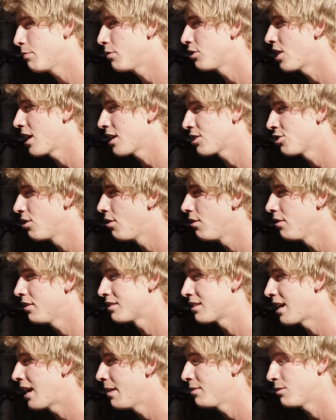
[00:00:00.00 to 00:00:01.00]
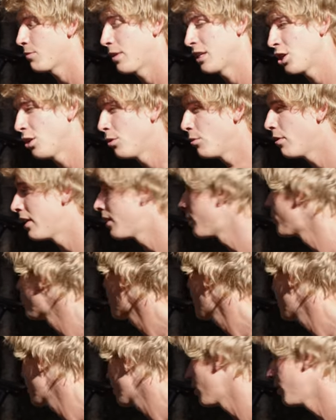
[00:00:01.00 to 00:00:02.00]
protection all the time especially when I'm
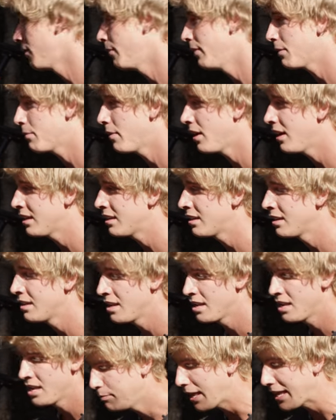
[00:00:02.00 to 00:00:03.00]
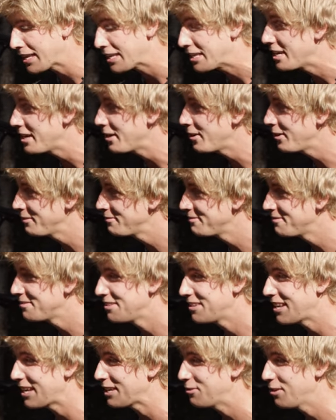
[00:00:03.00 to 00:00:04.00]
riding on the big bike black gear
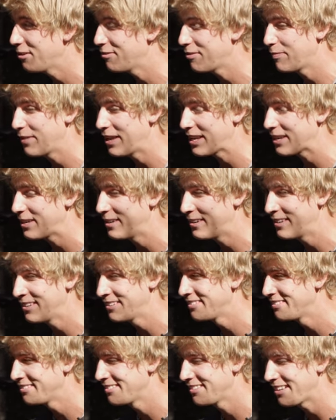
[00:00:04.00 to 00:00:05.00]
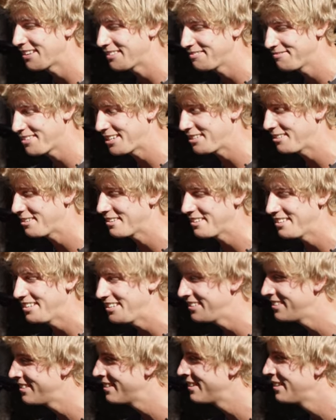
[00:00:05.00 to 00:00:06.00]
like to have a black gear nice and
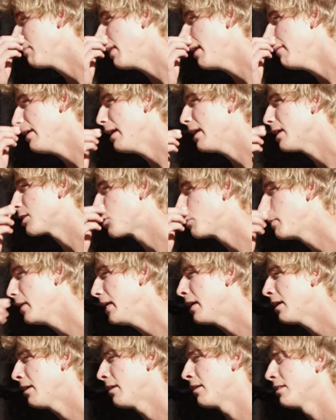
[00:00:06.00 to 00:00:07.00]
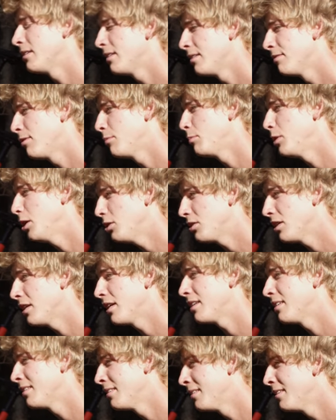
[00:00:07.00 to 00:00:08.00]
clean maybe a speaker for
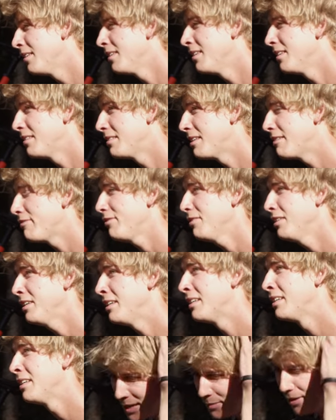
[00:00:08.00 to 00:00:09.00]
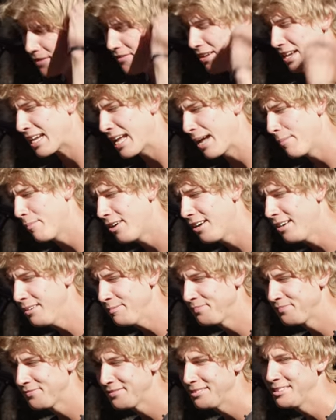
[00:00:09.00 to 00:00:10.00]
music mm. definitely maybe a camera
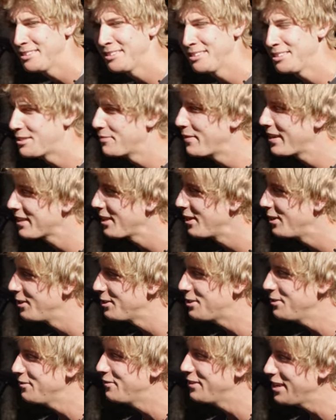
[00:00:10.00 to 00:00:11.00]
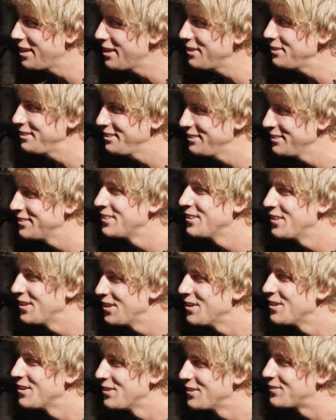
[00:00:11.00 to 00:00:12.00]
to make the YouTube videos? Probably
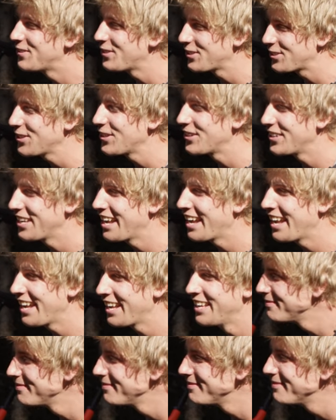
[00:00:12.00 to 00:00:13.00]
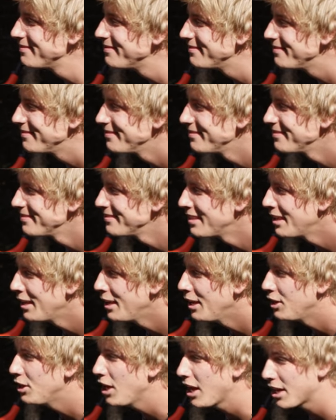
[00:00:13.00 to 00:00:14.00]
camera. For sure, yeah. I think there's a computer
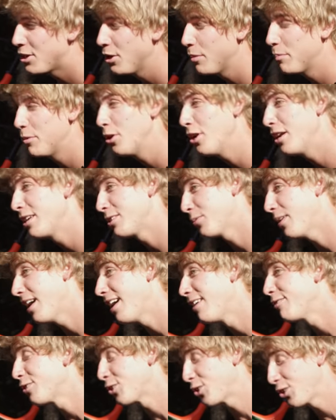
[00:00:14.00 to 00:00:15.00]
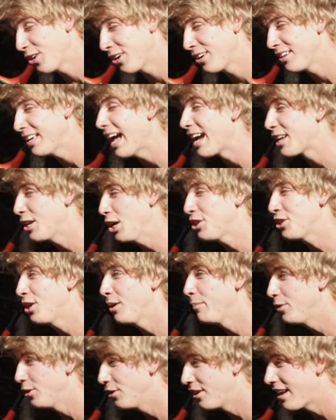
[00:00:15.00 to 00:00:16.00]
in there. Yeah, computer as well, yeah, for sure. Yeah, good
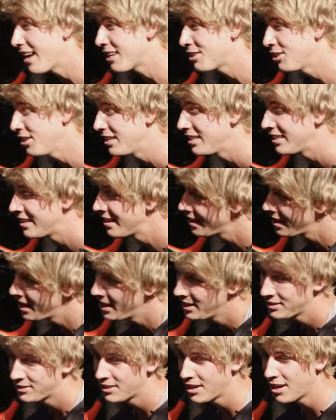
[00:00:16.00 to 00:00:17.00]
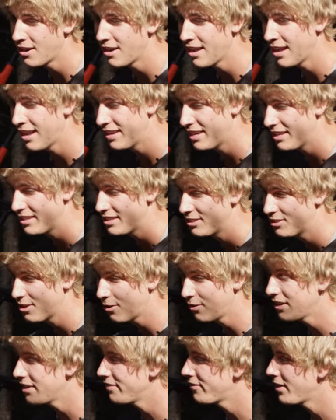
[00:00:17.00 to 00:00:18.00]
computer actually, so uh, that you
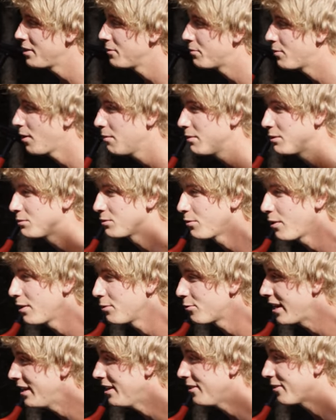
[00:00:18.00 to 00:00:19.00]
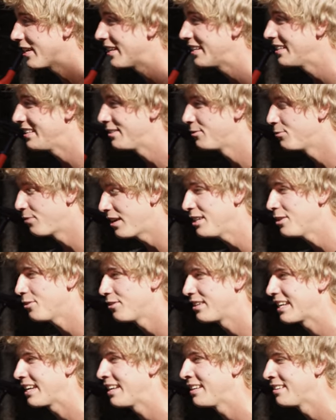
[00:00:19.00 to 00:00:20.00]
don't have any problems while rendering it,
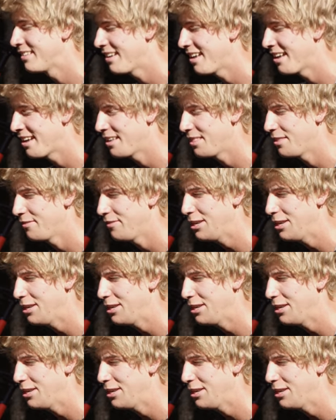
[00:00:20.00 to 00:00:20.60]
rendering it, uh, the